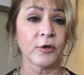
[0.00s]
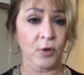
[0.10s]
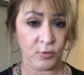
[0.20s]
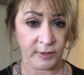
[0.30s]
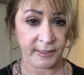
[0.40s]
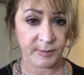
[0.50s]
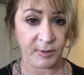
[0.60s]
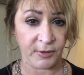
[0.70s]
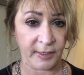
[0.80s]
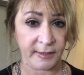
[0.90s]
your own
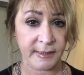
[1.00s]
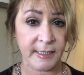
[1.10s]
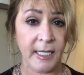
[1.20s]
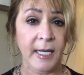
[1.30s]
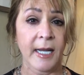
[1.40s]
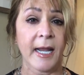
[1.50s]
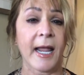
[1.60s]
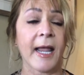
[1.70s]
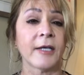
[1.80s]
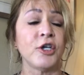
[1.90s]
experience
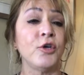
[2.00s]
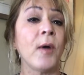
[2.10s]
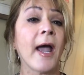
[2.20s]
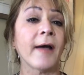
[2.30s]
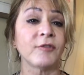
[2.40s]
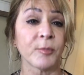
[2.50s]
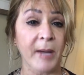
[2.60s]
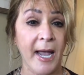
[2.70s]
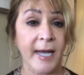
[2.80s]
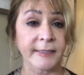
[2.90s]
and you have your
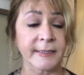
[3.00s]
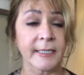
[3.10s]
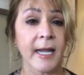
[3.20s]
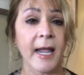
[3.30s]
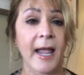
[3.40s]
past,